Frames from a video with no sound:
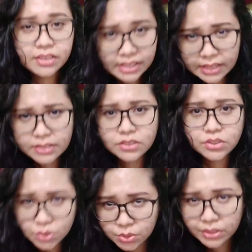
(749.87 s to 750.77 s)

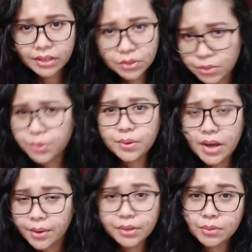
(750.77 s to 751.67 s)
needs to go
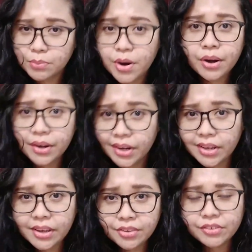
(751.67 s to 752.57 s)
out and
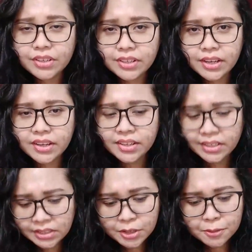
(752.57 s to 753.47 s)
party every night,